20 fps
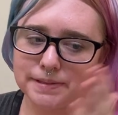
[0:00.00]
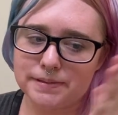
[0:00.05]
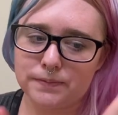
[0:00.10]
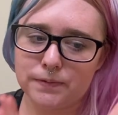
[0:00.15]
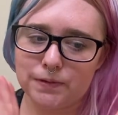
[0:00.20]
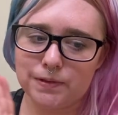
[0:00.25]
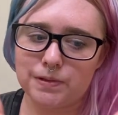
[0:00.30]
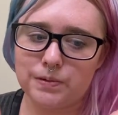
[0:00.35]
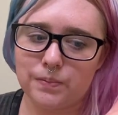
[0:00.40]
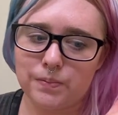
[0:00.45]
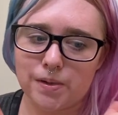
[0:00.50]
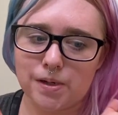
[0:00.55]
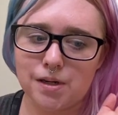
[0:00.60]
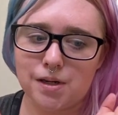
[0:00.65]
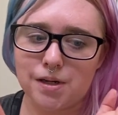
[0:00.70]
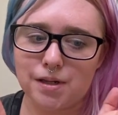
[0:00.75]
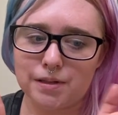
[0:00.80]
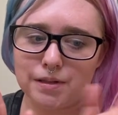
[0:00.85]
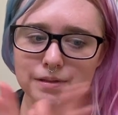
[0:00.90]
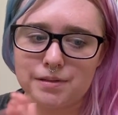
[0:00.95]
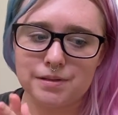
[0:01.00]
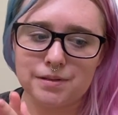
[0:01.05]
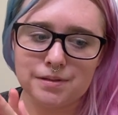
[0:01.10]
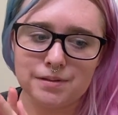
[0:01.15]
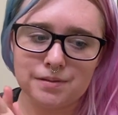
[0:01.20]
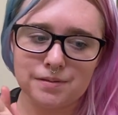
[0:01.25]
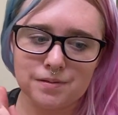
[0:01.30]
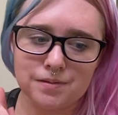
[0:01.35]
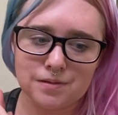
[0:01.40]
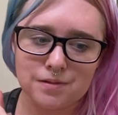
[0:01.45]
voiceover on
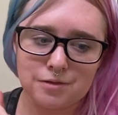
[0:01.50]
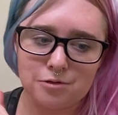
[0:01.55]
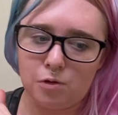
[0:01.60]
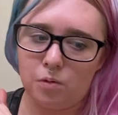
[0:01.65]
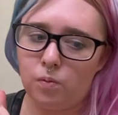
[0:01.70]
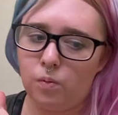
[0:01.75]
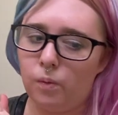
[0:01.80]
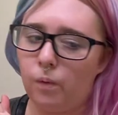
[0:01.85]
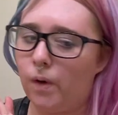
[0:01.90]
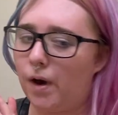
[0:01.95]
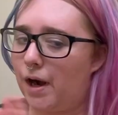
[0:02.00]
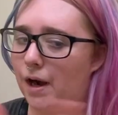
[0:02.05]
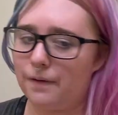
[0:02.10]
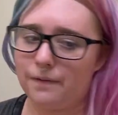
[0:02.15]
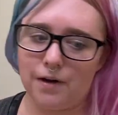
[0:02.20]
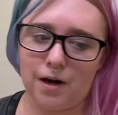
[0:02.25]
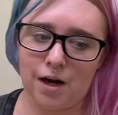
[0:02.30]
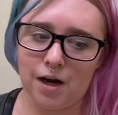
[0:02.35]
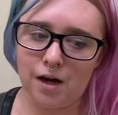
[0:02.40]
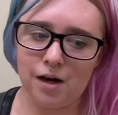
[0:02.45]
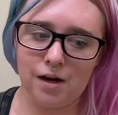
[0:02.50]
whatever,